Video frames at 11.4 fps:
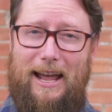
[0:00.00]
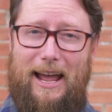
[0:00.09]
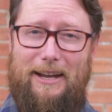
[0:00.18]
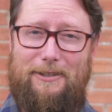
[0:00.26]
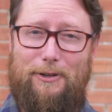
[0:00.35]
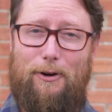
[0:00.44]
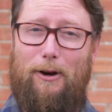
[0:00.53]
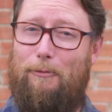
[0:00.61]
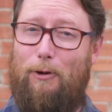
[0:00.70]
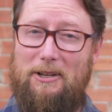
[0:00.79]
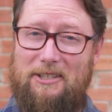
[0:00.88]
And so
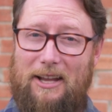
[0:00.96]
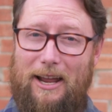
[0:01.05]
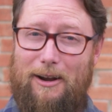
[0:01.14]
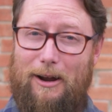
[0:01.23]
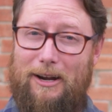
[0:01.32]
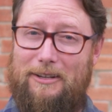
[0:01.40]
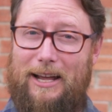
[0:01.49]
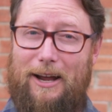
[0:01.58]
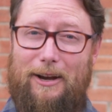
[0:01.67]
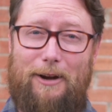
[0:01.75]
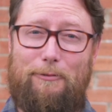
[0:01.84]
i once again out of
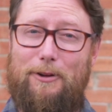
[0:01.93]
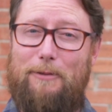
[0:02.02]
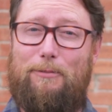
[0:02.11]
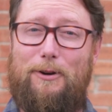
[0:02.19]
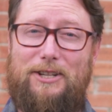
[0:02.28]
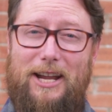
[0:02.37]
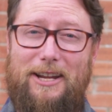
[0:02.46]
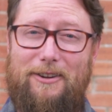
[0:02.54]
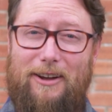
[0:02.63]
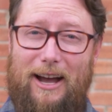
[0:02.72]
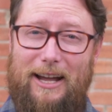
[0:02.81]
town. I really
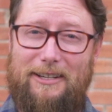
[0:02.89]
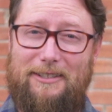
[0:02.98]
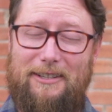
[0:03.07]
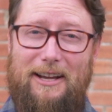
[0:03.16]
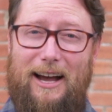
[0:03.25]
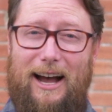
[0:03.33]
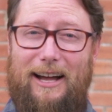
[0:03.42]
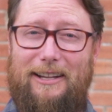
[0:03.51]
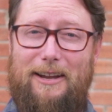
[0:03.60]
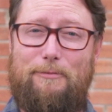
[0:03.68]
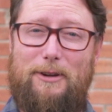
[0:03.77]
appreciate you guys
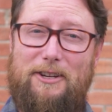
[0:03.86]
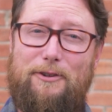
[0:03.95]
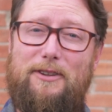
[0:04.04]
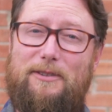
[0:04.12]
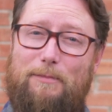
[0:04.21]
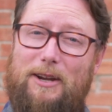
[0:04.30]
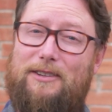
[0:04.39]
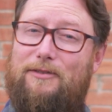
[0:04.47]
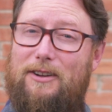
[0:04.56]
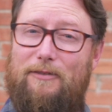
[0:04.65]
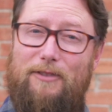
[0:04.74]
uh, letting me do this pitch
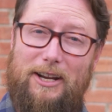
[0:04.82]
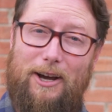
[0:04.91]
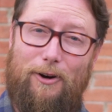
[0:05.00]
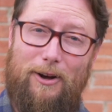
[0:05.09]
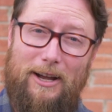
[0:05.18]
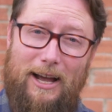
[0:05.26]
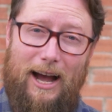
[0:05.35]
via video.